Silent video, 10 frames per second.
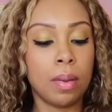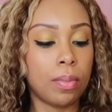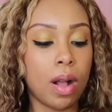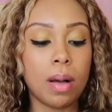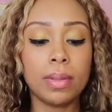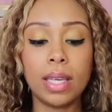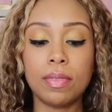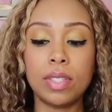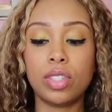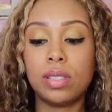Probably
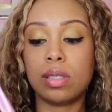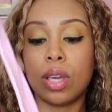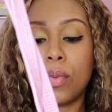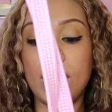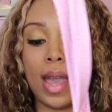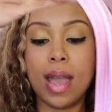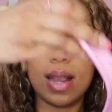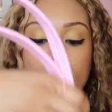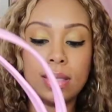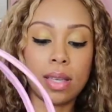even just go ahead
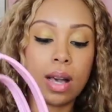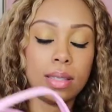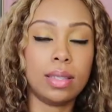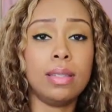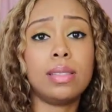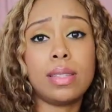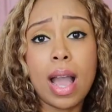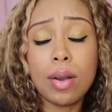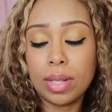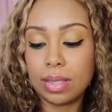and tuck these
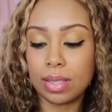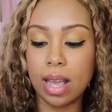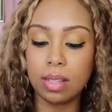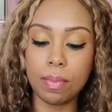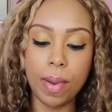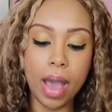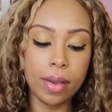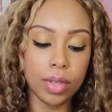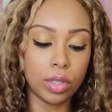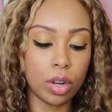down inside of the
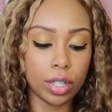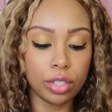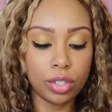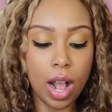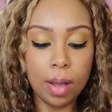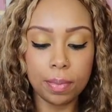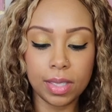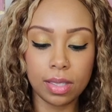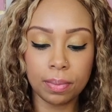bag, the longer straps.